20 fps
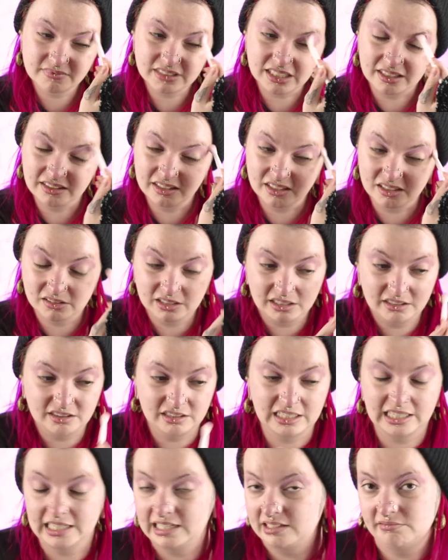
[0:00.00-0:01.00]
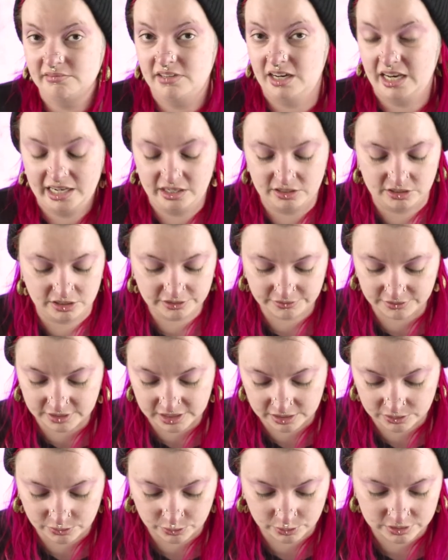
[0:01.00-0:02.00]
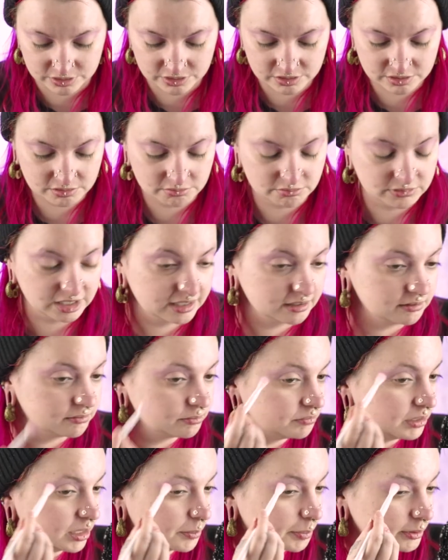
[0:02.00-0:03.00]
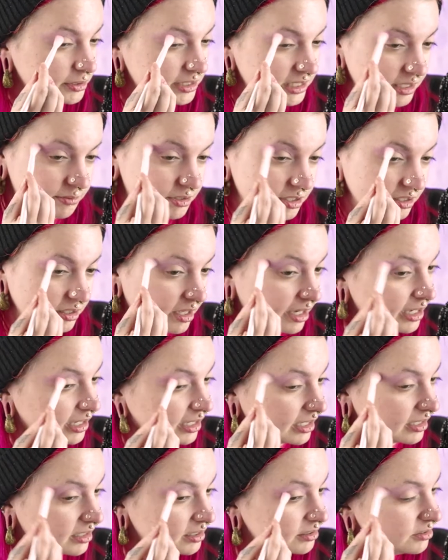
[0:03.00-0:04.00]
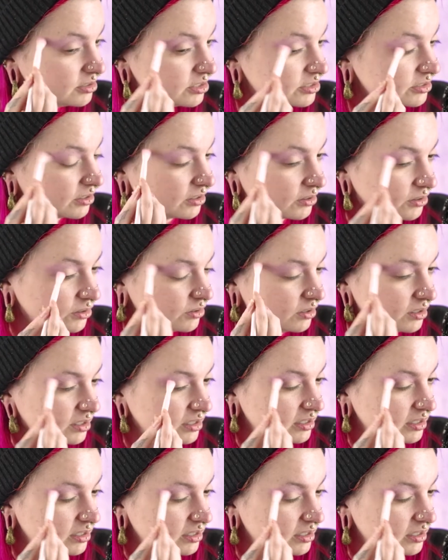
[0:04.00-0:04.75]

the only thing I heard of it was that people seem to like it, so